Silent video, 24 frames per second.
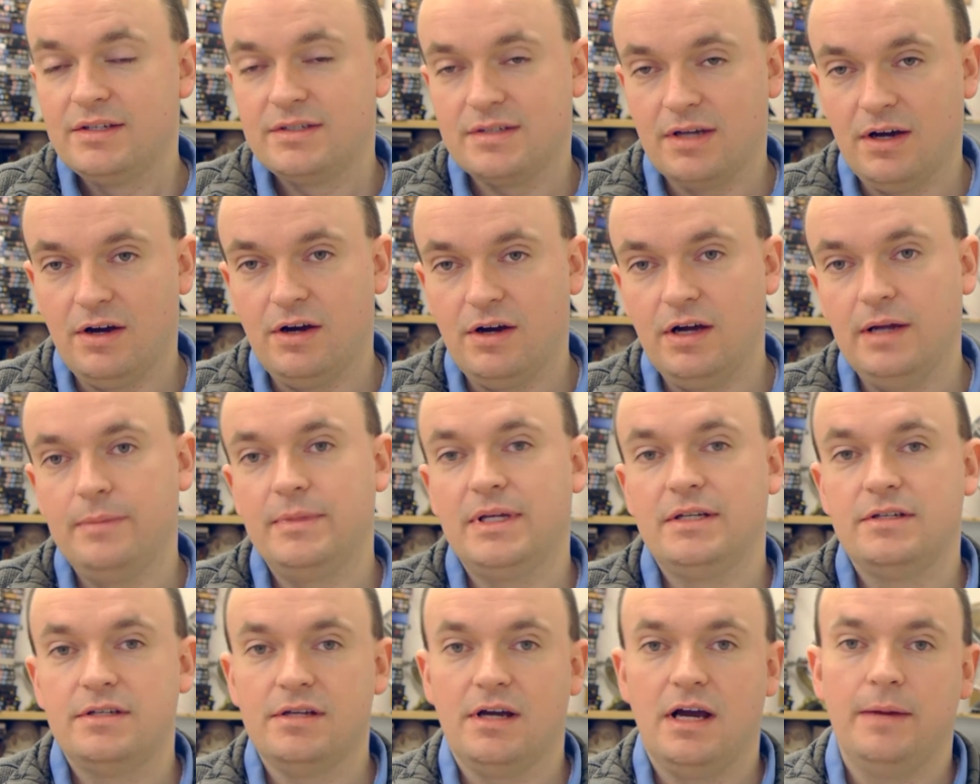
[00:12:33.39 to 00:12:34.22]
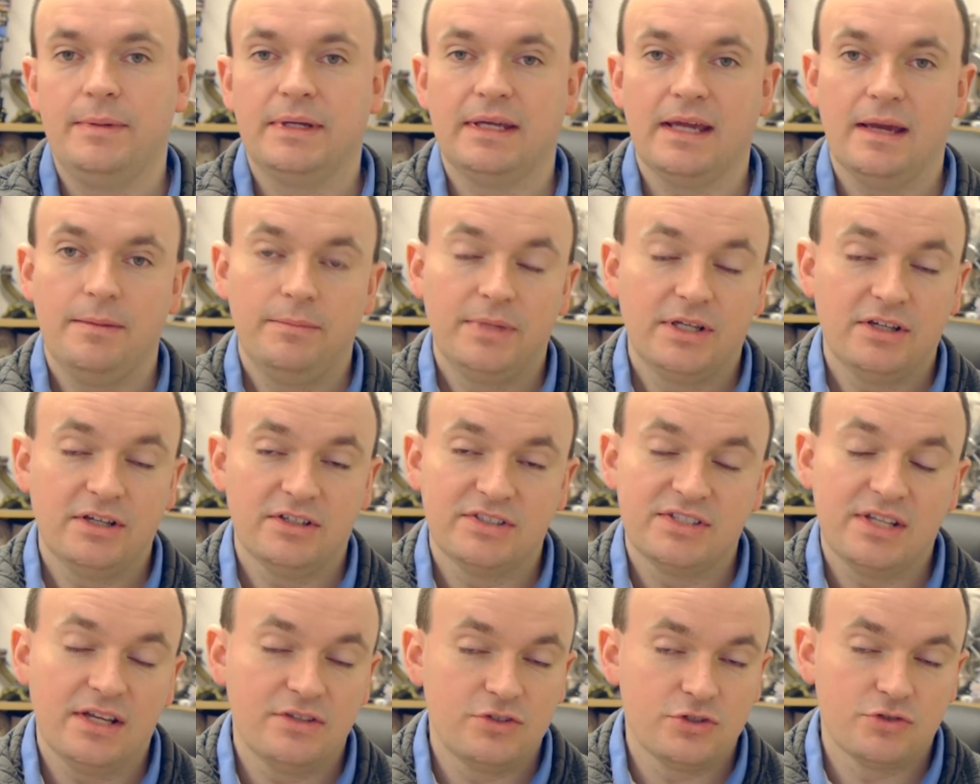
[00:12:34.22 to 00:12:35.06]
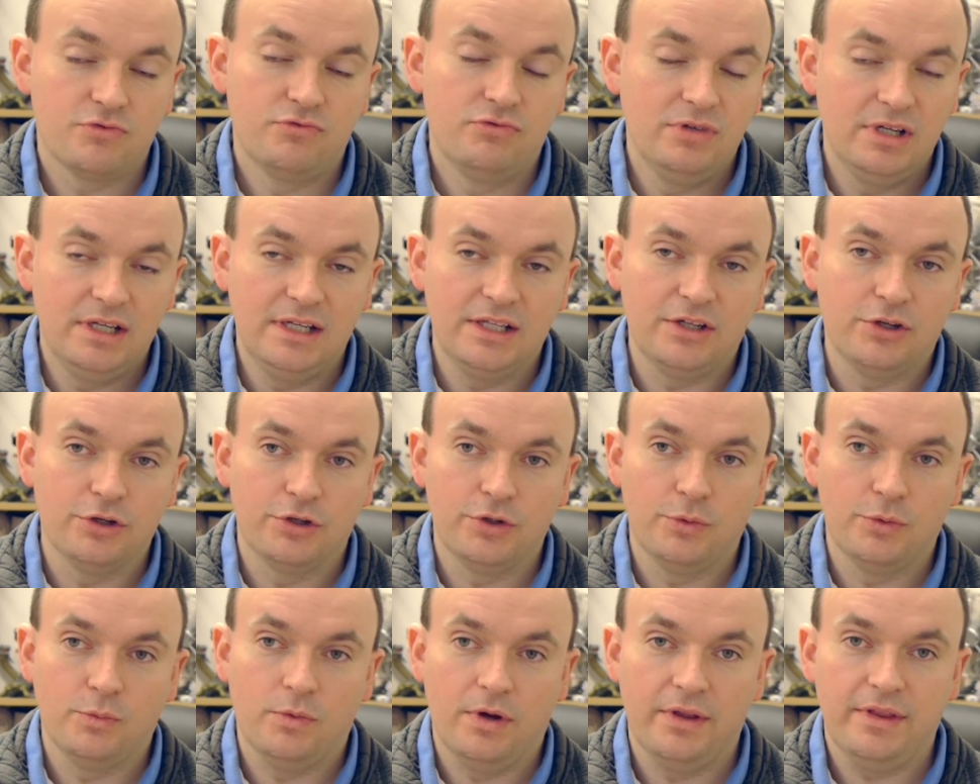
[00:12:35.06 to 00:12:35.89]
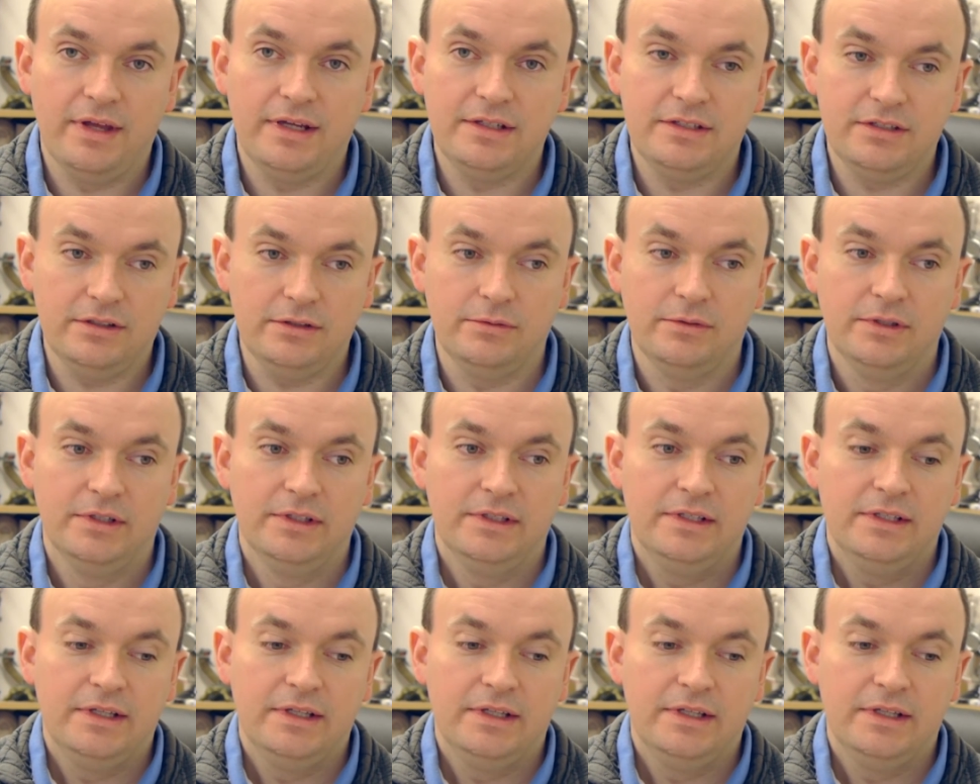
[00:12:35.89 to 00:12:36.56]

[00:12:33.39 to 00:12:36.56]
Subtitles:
time and time again, because they're just really good at what they do.